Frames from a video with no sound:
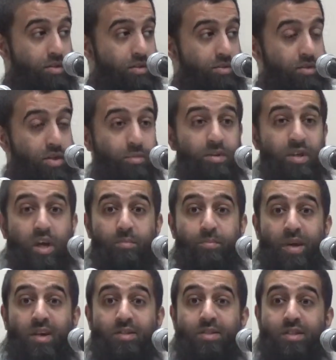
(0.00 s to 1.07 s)
So Ibn
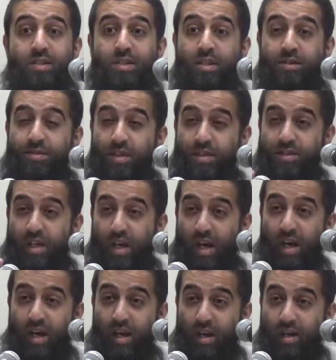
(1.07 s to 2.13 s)
Abbas, he said, this
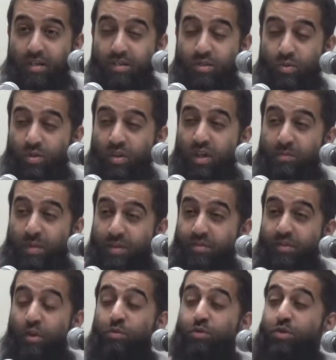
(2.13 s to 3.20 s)
ayah is talking about
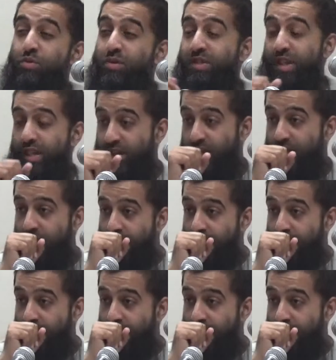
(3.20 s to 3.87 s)
those who sing.